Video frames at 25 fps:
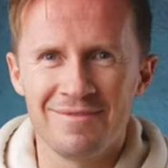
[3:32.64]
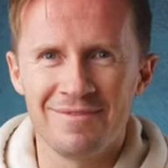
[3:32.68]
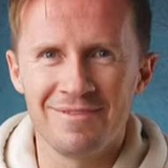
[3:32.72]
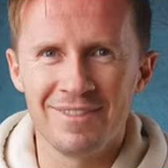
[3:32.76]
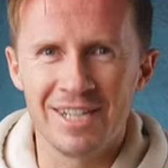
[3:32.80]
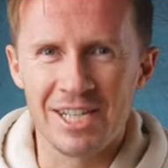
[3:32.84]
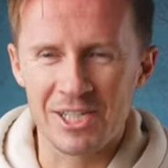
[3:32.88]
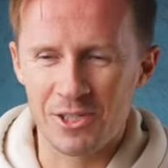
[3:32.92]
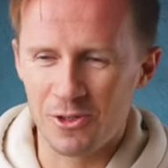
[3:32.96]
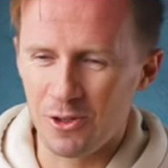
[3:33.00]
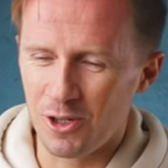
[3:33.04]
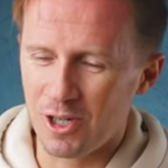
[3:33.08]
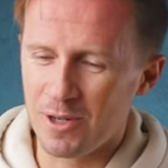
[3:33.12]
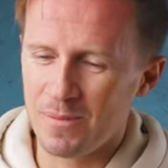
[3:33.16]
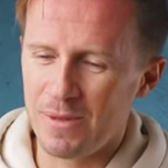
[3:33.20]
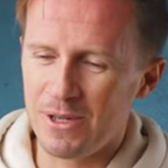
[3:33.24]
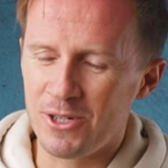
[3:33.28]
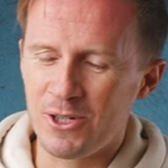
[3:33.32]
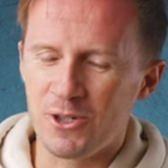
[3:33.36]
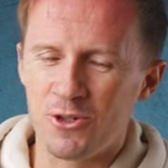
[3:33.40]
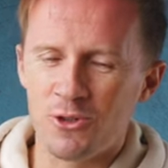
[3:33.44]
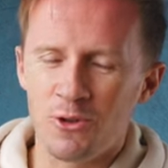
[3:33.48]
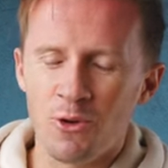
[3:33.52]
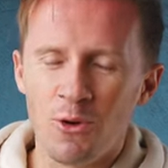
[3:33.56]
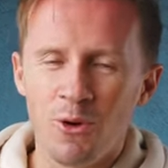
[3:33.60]
Let's talk about
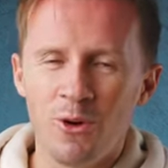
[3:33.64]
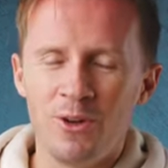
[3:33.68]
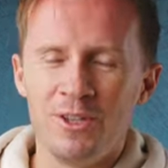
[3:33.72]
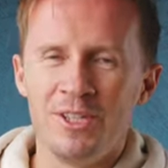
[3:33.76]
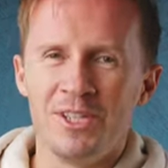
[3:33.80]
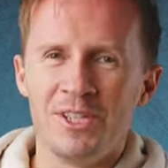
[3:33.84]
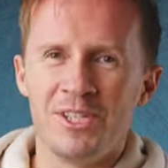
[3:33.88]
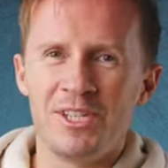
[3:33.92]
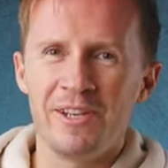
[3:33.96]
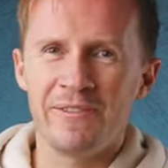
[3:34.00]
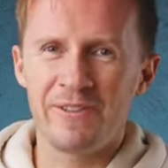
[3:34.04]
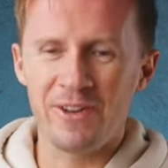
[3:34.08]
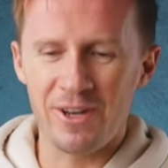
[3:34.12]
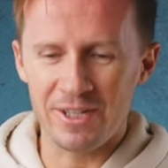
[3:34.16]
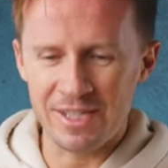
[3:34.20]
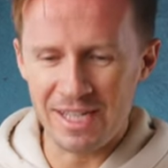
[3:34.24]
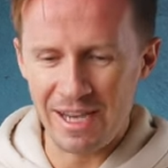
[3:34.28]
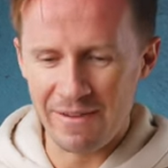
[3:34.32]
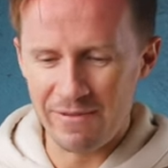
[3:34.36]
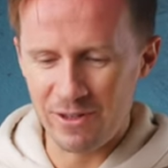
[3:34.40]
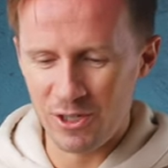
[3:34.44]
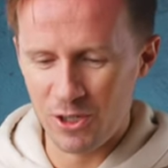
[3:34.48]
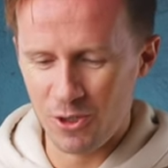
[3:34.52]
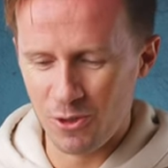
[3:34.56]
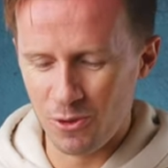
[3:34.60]
drones. You've got to
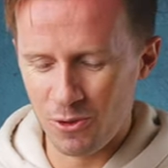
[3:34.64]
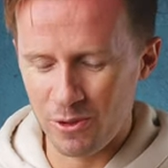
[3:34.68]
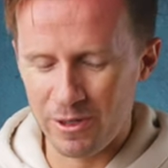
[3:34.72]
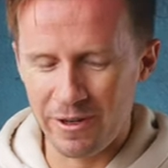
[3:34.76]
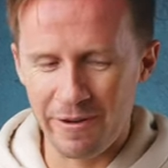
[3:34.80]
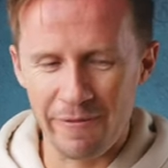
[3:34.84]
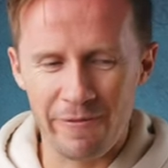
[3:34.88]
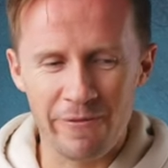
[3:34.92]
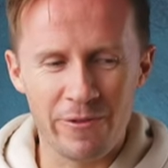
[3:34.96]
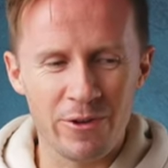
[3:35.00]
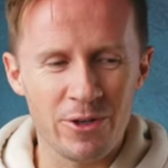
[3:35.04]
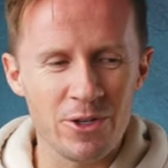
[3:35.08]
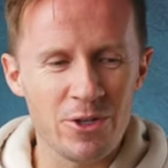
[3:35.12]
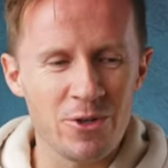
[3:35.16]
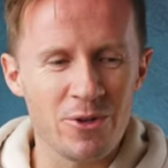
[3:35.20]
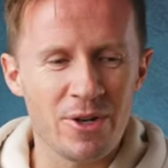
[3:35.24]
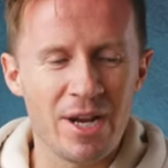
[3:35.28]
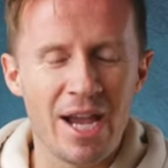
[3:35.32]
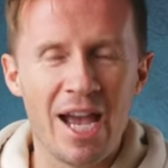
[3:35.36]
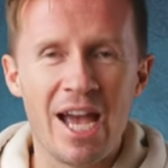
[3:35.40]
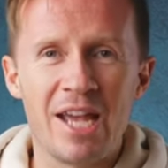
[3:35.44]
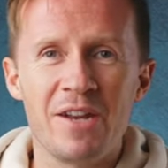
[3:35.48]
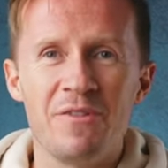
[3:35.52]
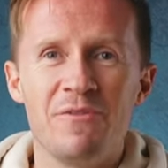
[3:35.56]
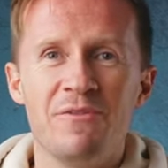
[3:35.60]
have a drone for your
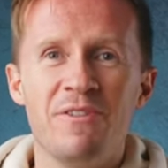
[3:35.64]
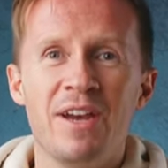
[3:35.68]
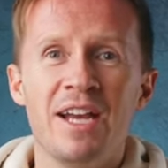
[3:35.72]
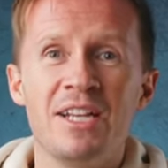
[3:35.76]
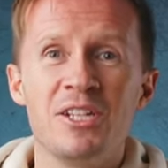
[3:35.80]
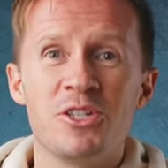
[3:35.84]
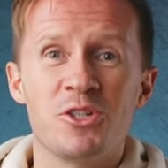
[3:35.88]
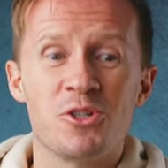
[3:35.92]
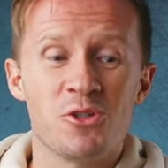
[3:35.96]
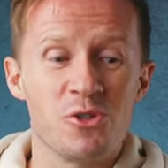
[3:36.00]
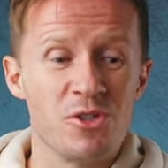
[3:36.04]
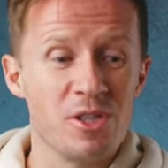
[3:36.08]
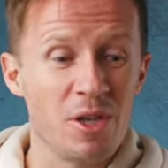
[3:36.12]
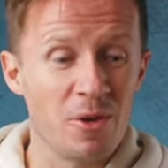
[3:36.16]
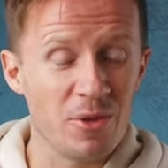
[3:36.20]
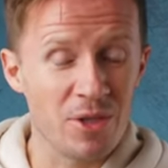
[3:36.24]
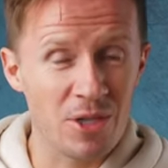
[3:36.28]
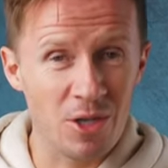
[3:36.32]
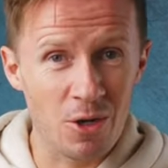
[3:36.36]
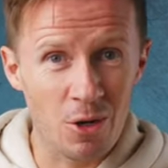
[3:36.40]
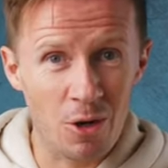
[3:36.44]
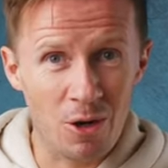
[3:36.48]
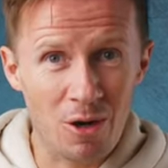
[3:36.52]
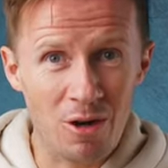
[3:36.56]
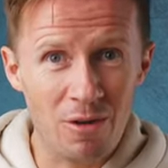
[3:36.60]
adventures. Now,
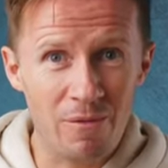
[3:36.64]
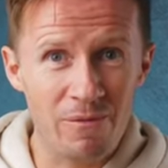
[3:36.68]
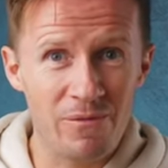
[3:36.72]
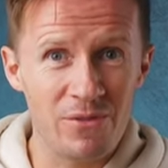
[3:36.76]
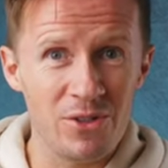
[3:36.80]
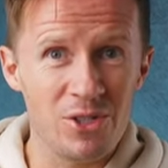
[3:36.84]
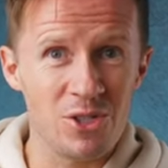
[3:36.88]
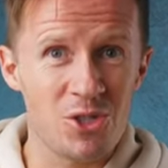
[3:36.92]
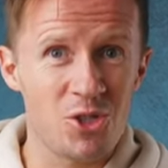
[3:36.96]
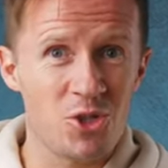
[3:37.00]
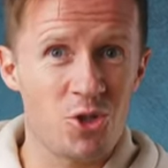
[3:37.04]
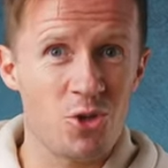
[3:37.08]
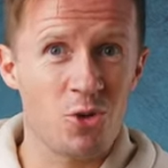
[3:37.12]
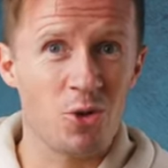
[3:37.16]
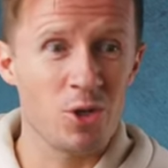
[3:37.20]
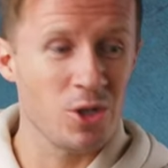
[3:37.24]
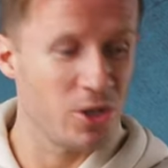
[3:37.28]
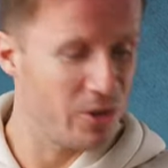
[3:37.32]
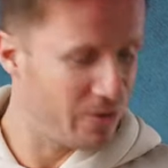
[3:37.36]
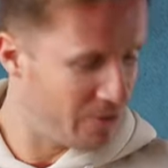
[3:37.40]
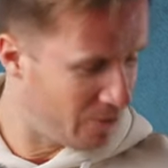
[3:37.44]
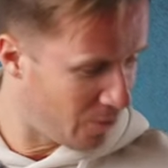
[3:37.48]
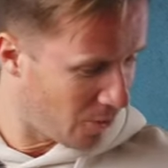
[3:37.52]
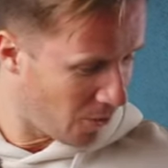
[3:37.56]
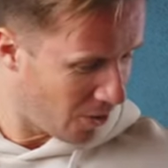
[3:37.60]
the obvious
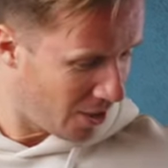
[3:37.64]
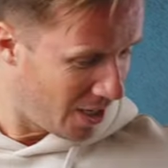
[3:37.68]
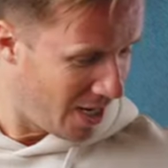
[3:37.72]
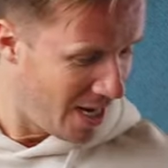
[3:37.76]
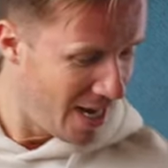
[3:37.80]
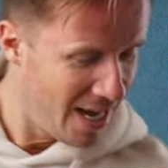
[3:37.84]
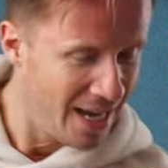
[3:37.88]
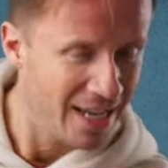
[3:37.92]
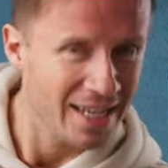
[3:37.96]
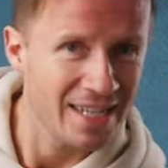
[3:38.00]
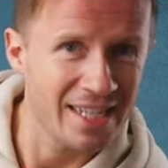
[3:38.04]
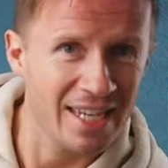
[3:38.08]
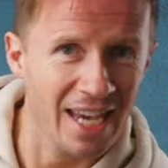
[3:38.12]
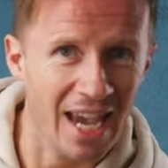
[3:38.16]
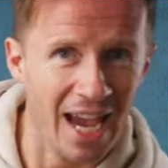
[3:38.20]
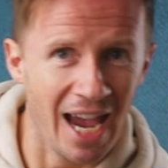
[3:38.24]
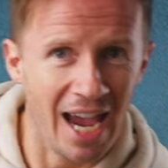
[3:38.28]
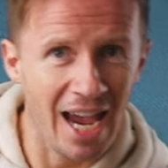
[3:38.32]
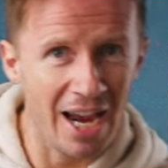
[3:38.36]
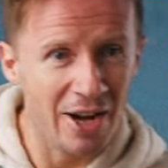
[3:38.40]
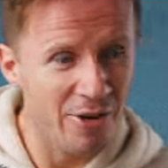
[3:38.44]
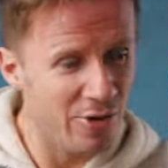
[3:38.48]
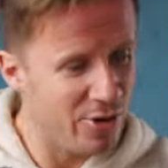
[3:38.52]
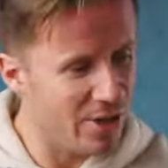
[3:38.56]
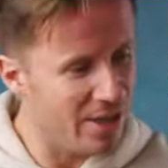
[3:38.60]
choice for
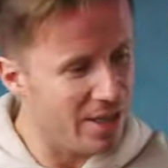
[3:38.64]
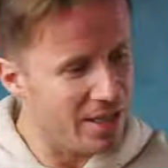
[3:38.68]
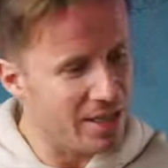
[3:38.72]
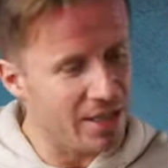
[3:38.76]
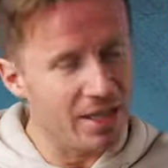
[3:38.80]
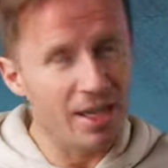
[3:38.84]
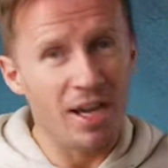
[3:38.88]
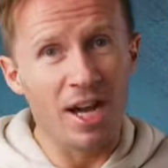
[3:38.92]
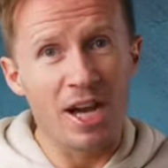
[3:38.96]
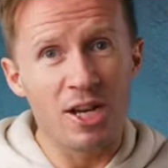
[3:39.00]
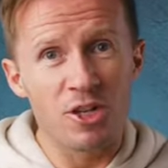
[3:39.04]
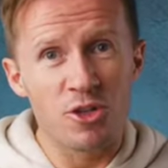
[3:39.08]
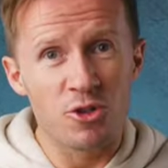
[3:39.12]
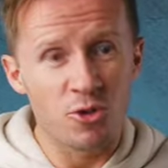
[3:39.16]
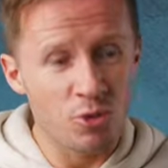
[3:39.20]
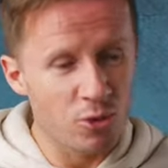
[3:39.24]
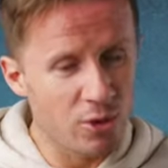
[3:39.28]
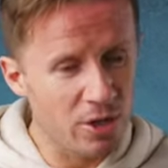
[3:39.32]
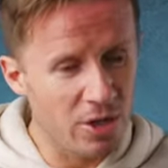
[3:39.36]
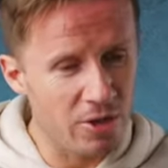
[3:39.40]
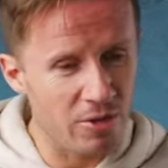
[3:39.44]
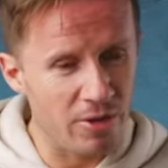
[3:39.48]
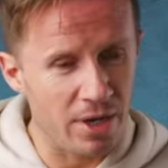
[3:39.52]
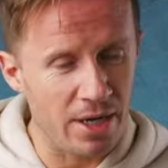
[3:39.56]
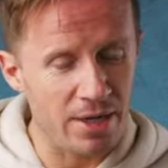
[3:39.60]
carrying a
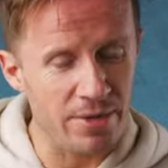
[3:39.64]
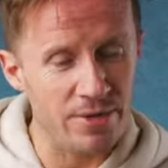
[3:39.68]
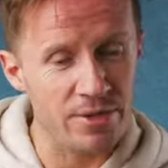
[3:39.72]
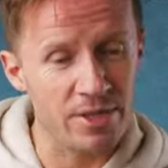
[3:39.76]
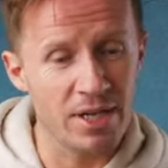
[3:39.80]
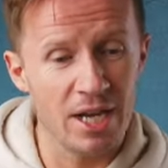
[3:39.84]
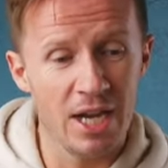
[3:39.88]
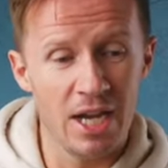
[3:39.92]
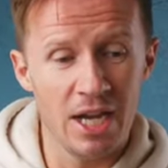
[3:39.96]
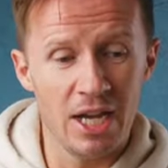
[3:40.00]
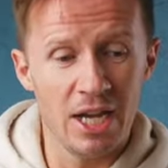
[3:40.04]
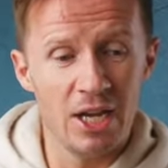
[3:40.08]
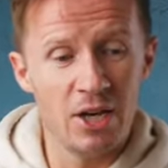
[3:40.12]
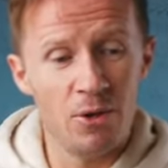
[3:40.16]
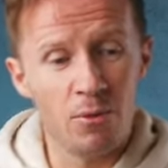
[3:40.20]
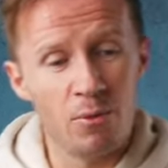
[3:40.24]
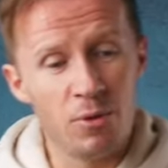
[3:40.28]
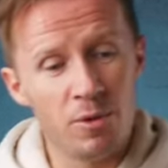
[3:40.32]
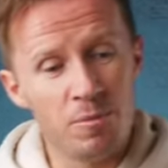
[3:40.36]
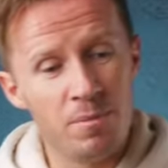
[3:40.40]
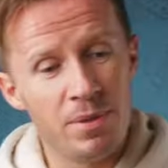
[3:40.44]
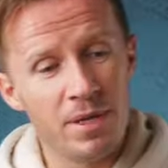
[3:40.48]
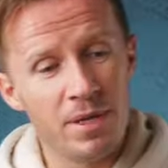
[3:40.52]
drone around would